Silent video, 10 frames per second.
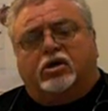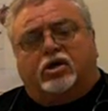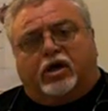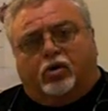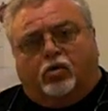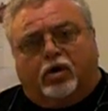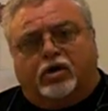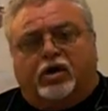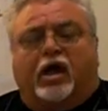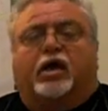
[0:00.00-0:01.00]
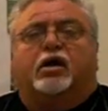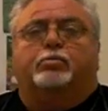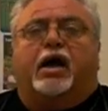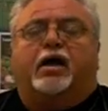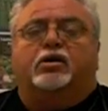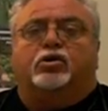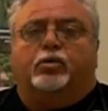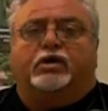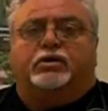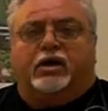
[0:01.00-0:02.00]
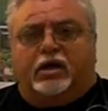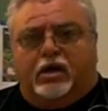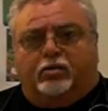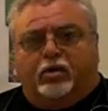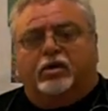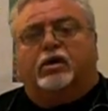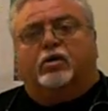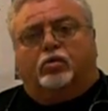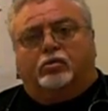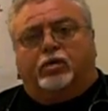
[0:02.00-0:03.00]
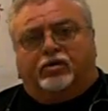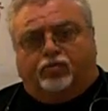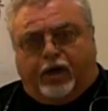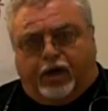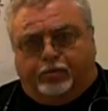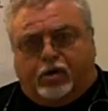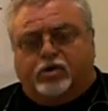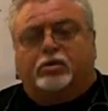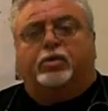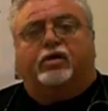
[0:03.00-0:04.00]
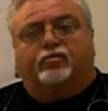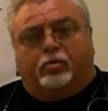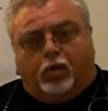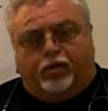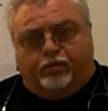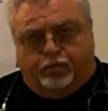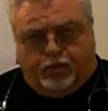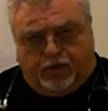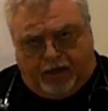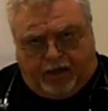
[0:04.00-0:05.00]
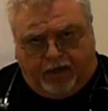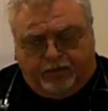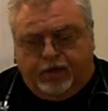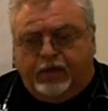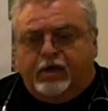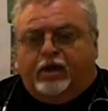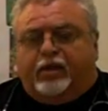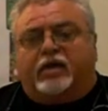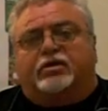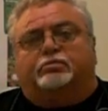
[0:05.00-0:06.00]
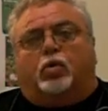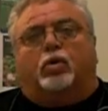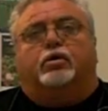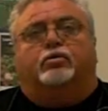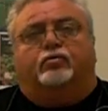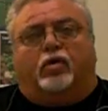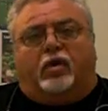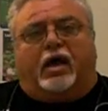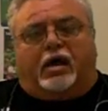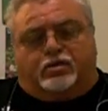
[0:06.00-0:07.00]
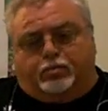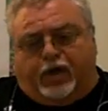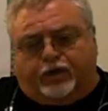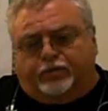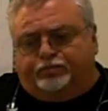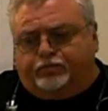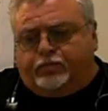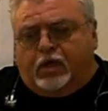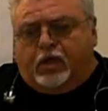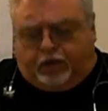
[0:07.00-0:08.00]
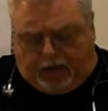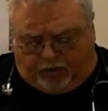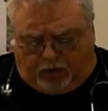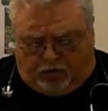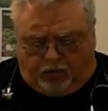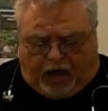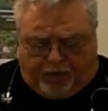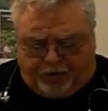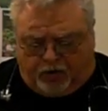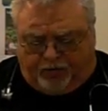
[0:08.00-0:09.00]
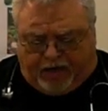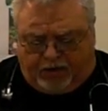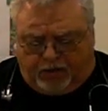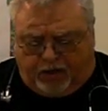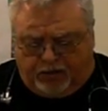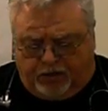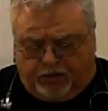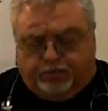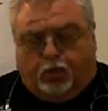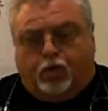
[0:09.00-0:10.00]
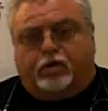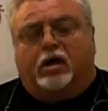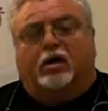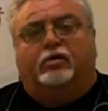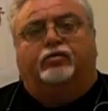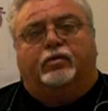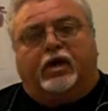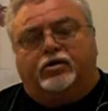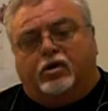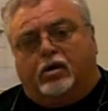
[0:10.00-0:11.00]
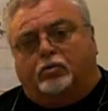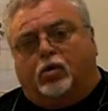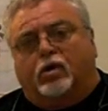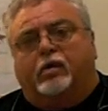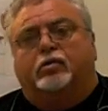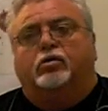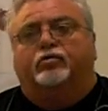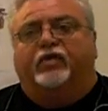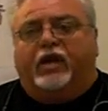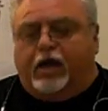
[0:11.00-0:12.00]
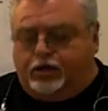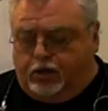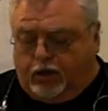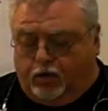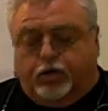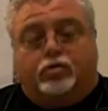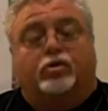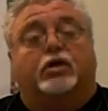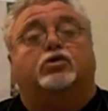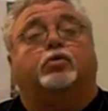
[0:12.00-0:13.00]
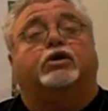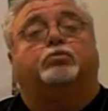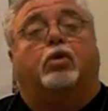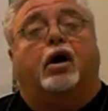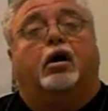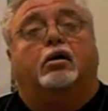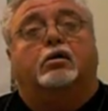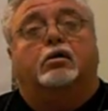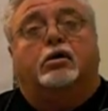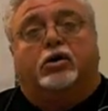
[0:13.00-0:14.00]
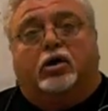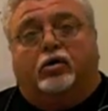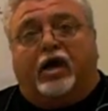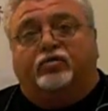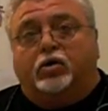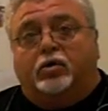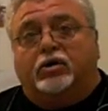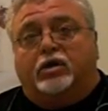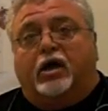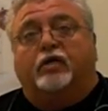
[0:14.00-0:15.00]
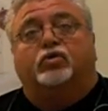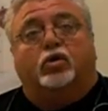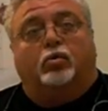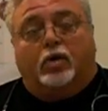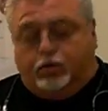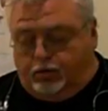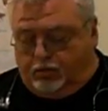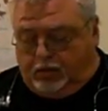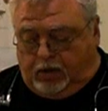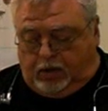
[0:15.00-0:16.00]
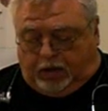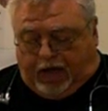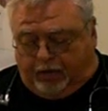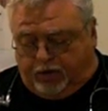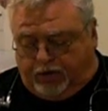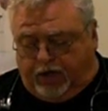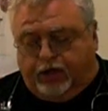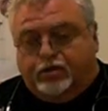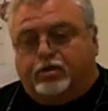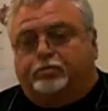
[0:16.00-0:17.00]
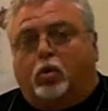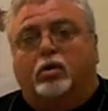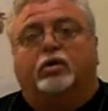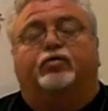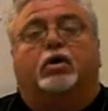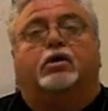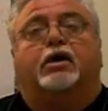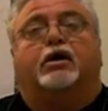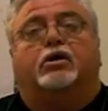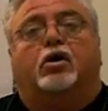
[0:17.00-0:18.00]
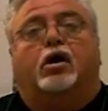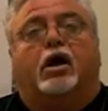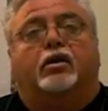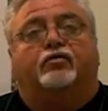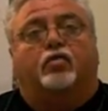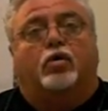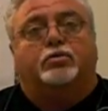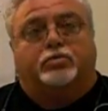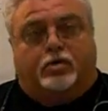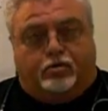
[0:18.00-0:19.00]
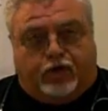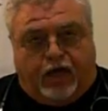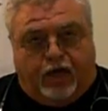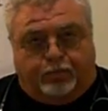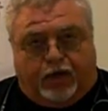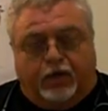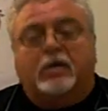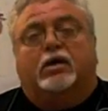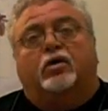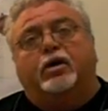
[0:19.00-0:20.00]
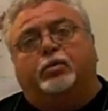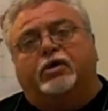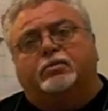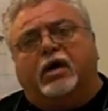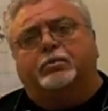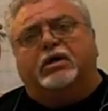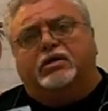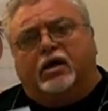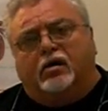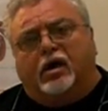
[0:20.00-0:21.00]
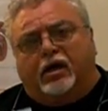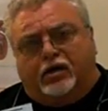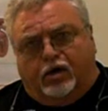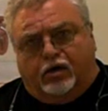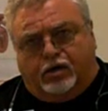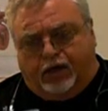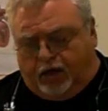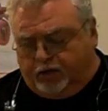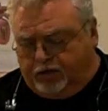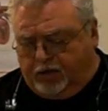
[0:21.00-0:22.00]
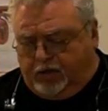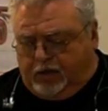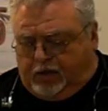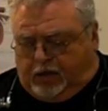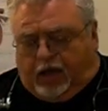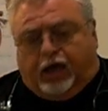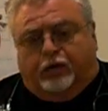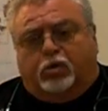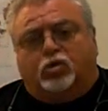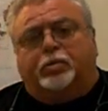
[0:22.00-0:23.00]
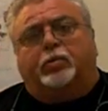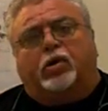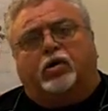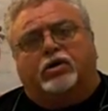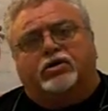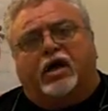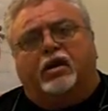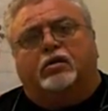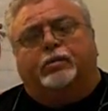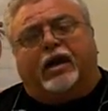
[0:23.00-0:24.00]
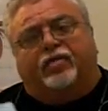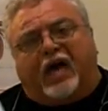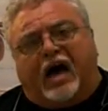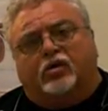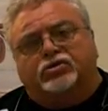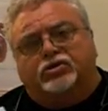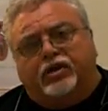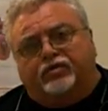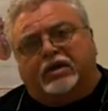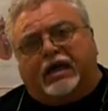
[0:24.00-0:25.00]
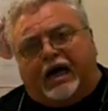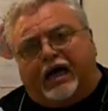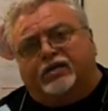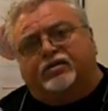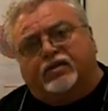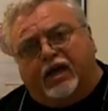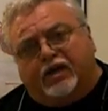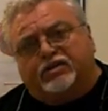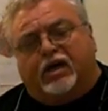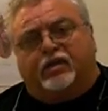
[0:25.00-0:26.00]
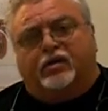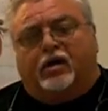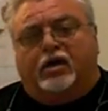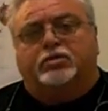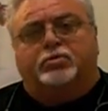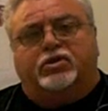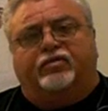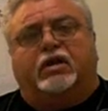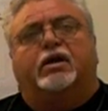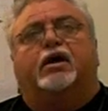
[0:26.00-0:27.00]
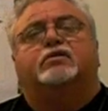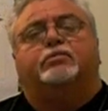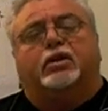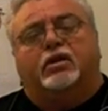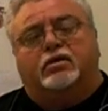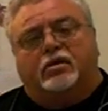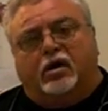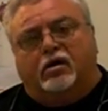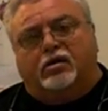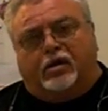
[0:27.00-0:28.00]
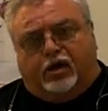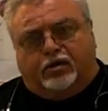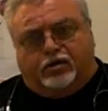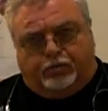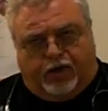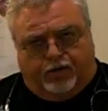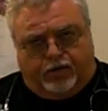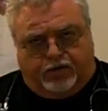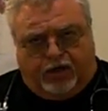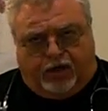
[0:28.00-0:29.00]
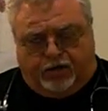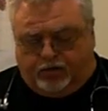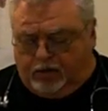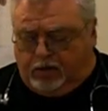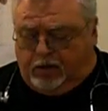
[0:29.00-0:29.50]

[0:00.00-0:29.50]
You get one today, come back in 2 weeks to get another one. It would be free because you paid for both of them today. And that's important in one aspect. The other 2 optional vaccinations is Bordetella. In case you're going to board your own and go on vacation, you can always do that 2 weeks prior. You don't have to do it today if you don't want to. Lyme disease is important if you're going to take your dog out in the forest preserve, camping, or any place that might be deer and deer ticks. Most people don't understand there's about 1,000 different kinds of ticks out there. It specifically has to be the deer tick spread the disease.